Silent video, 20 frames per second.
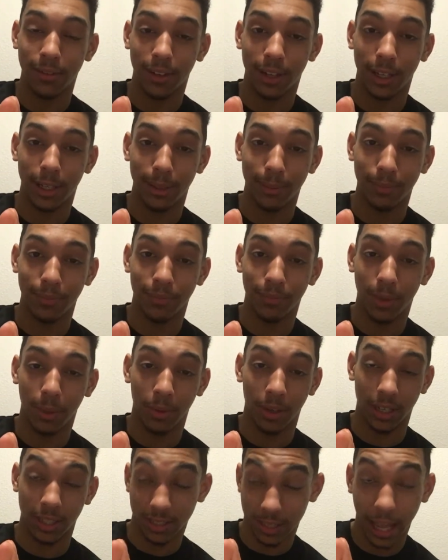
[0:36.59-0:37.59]
that we're
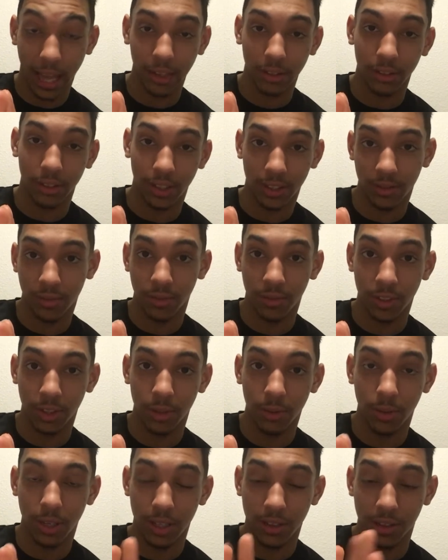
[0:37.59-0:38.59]
going to tackle in this
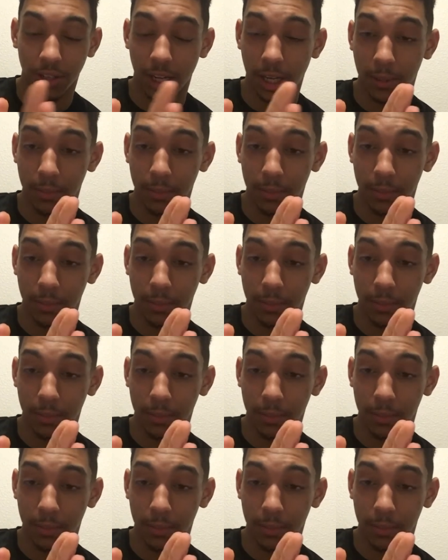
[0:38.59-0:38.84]
review is,